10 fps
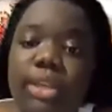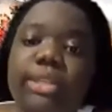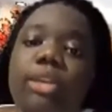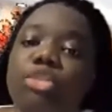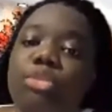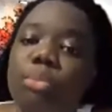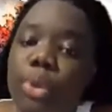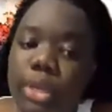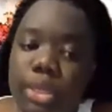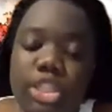I said good
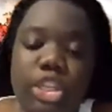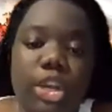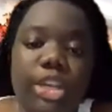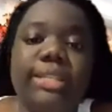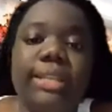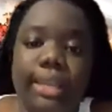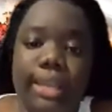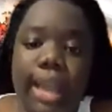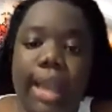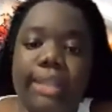morning, sir.
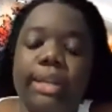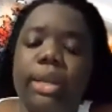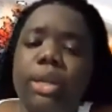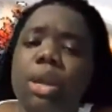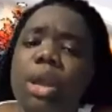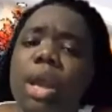He answered.